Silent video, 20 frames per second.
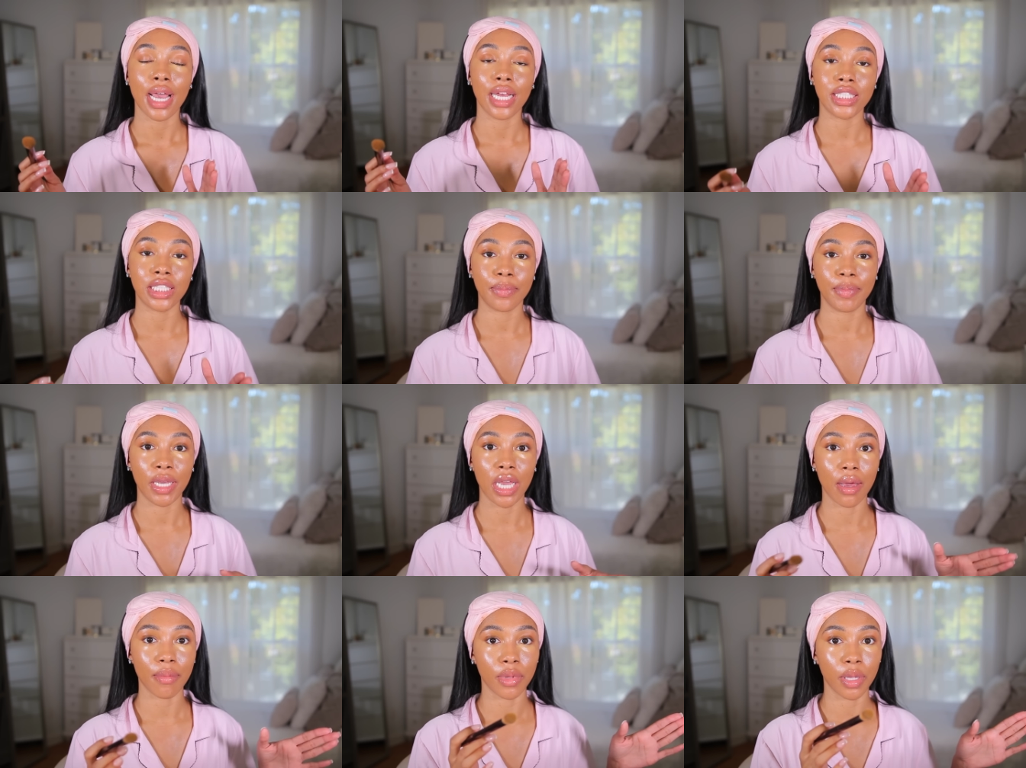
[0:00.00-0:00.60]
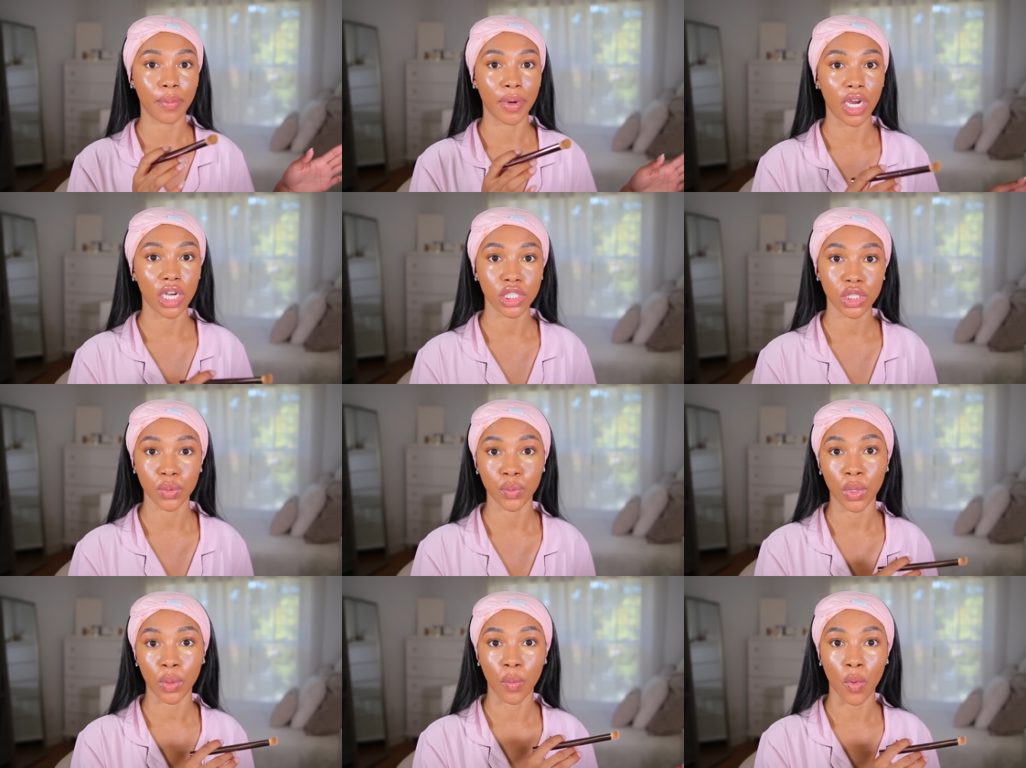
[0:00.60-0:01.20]
and to become the
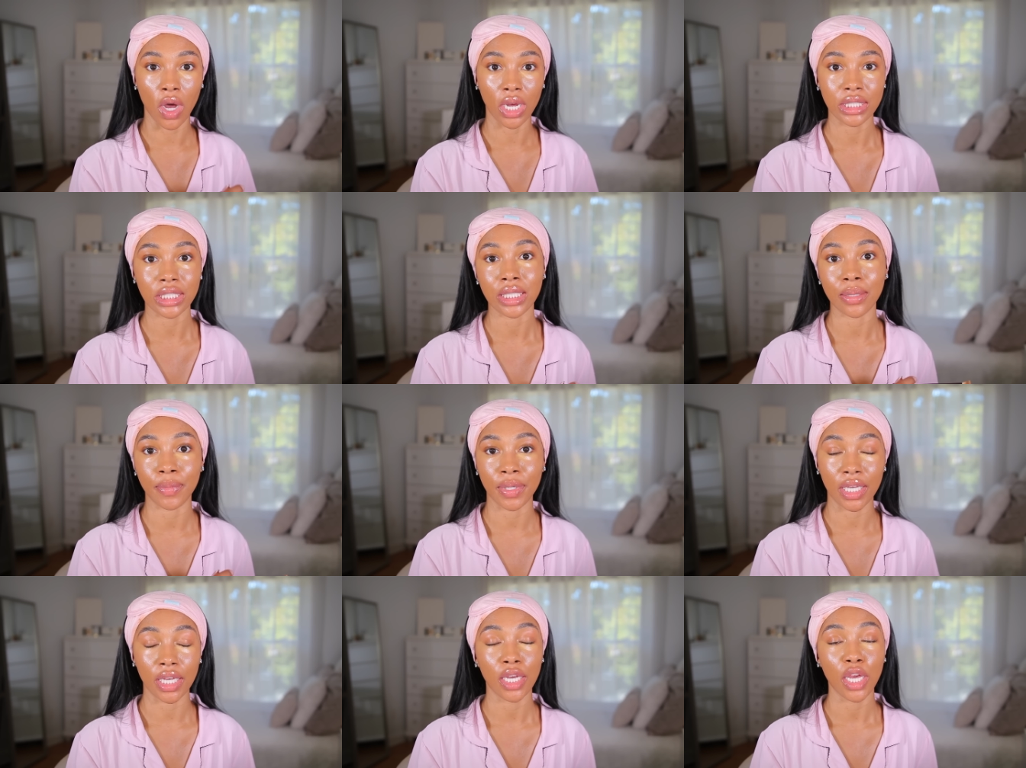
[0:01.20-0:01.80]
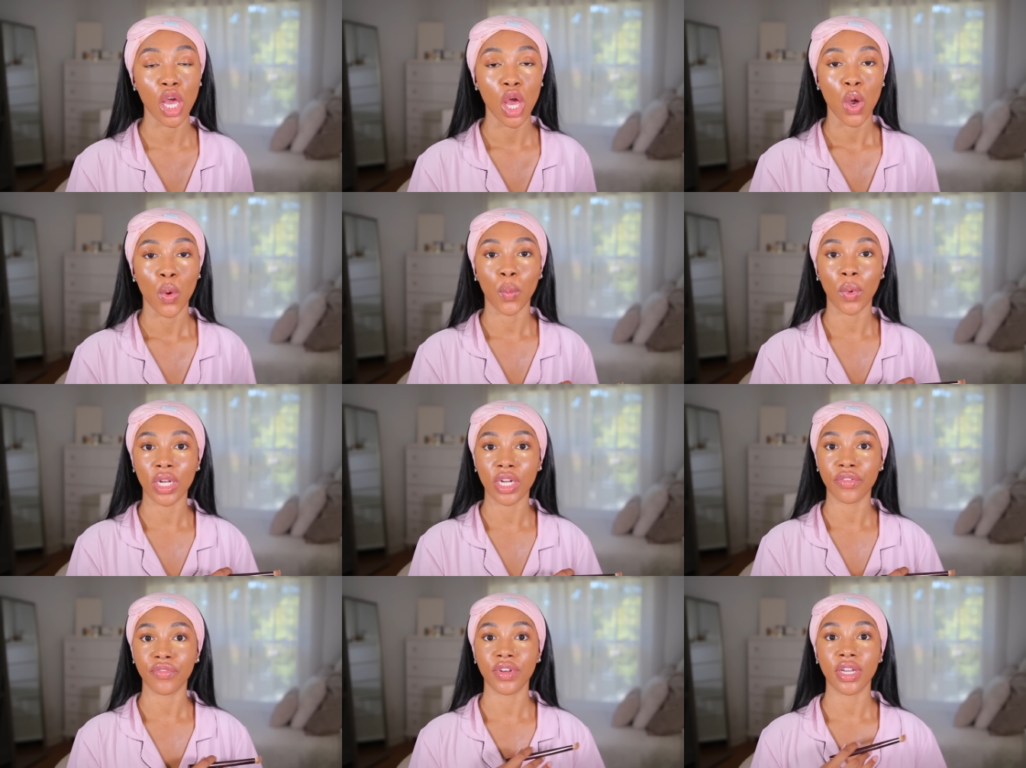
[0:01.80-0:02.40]
person we want to be,
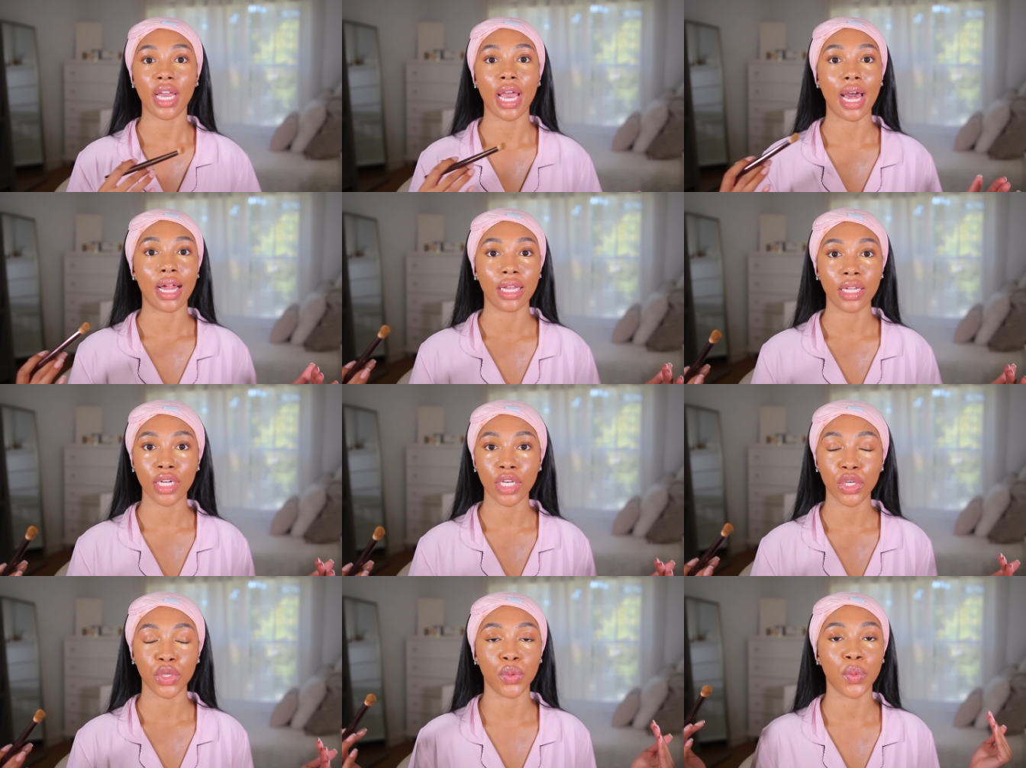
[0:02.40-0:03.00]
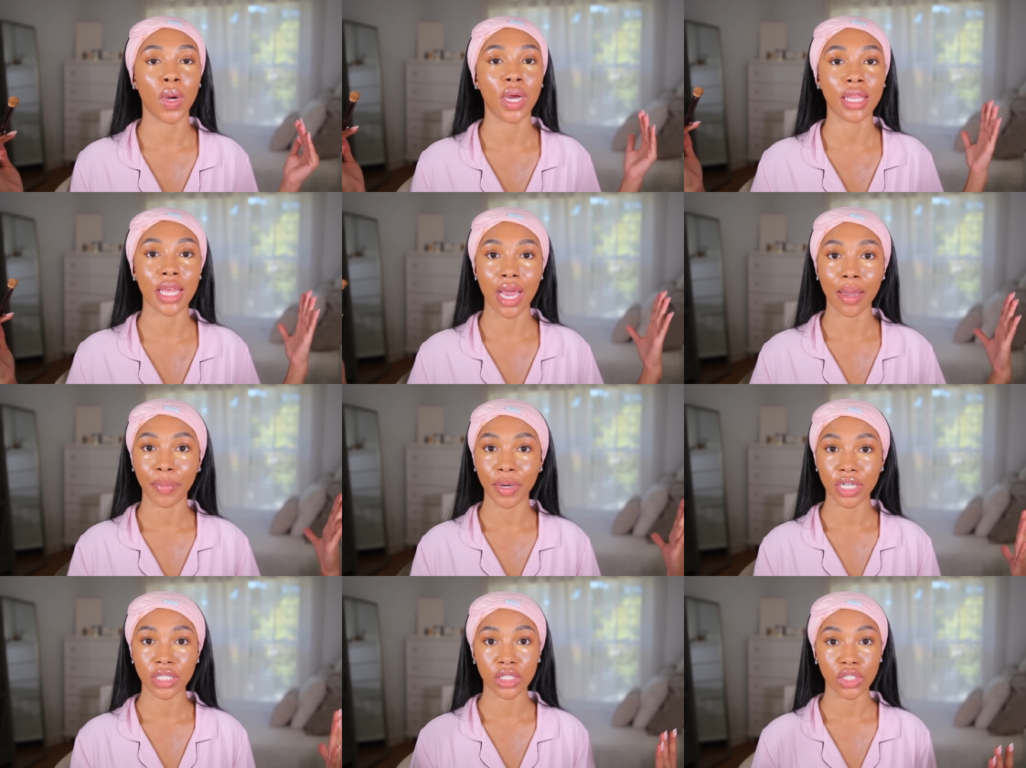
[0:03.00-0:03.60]
when in reality, you are
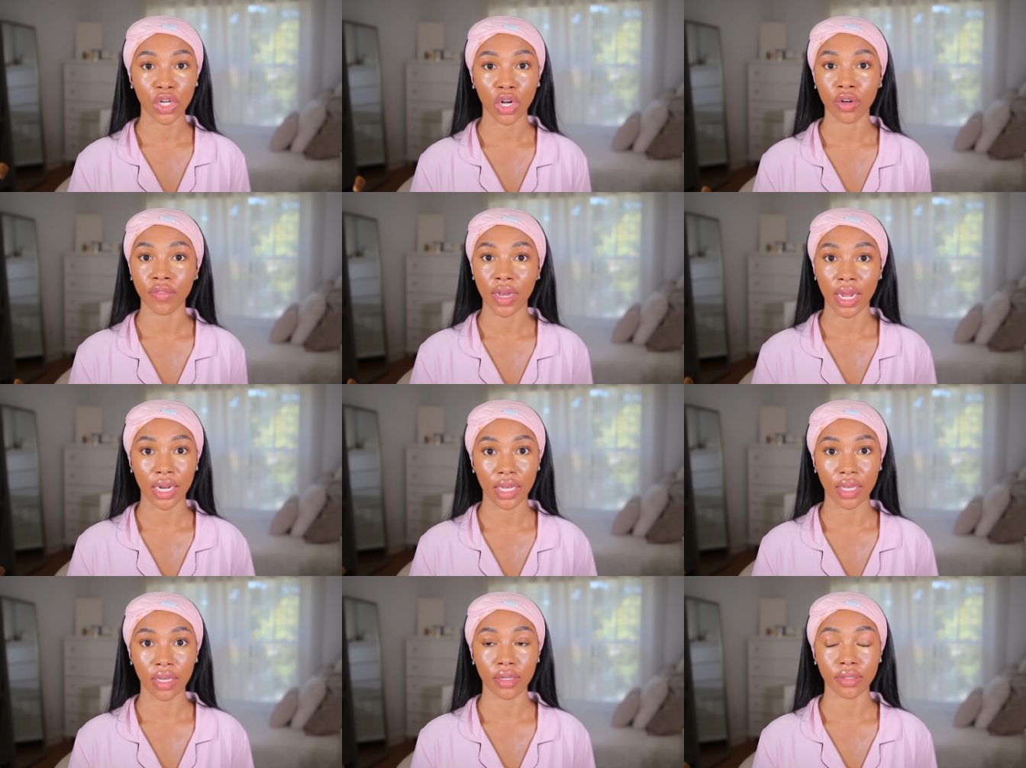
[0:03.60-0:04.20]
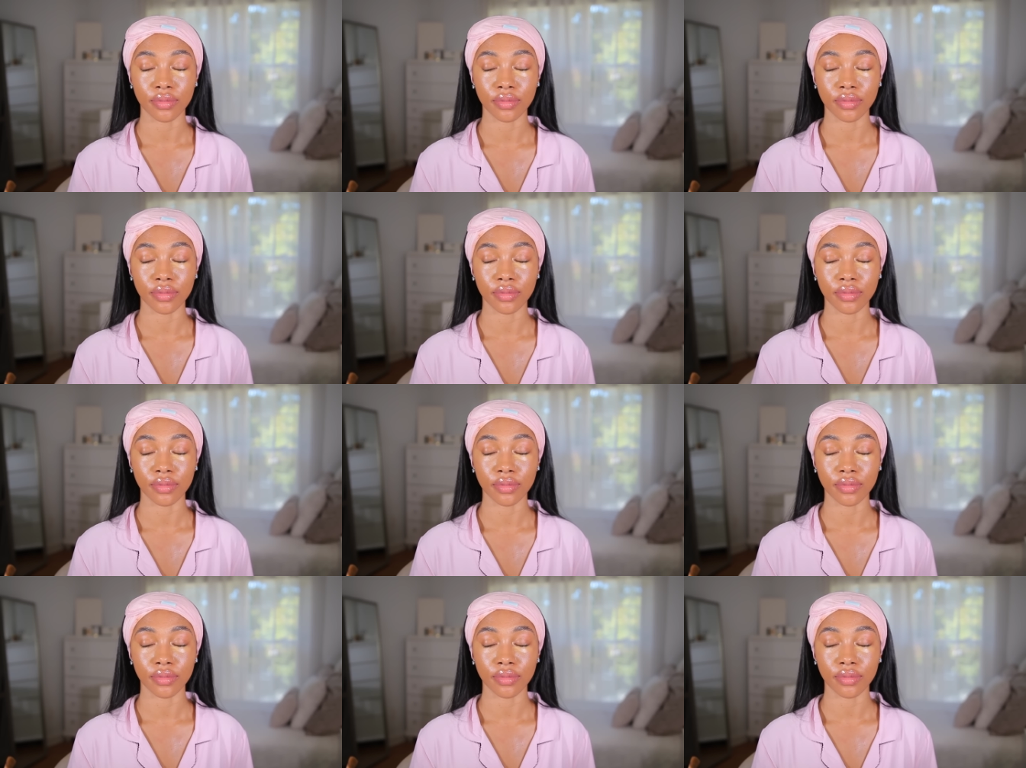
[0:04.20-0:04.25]
that person already.